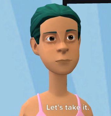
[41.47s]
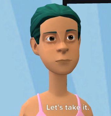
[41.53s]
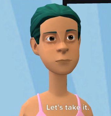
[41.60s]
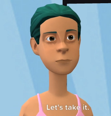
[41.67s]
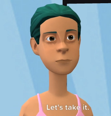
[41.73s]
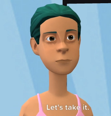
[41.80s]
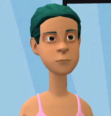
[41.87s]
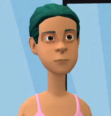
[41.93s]

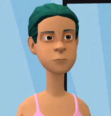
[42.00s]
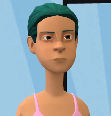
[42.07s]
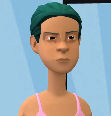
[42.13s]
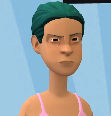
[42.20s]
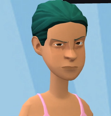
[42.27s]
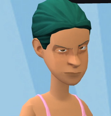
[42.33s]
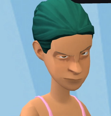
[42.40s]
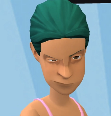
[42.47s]

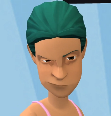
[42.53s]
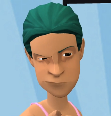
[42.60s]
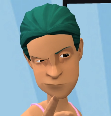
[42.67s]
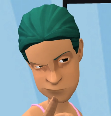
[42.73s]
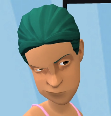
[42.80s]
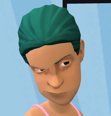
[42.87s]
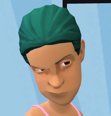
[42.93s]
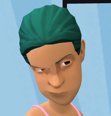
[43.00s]

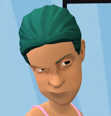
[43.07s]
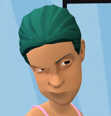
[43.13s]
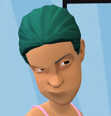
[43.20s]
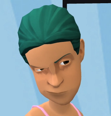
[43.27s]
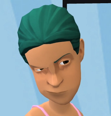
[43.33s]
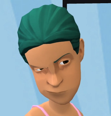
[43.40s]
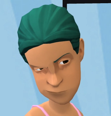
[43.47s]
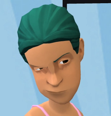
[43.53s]

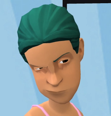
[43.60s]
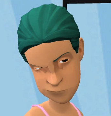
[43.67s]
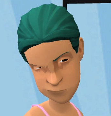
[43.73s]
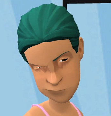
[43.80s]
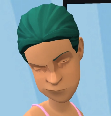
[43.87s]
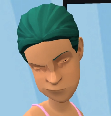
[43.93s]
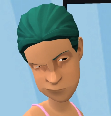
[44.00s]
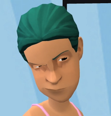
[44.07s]

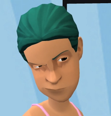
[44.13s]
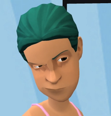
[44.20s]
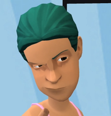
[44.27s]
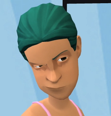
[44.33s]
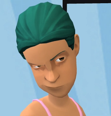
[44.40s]
[no speech]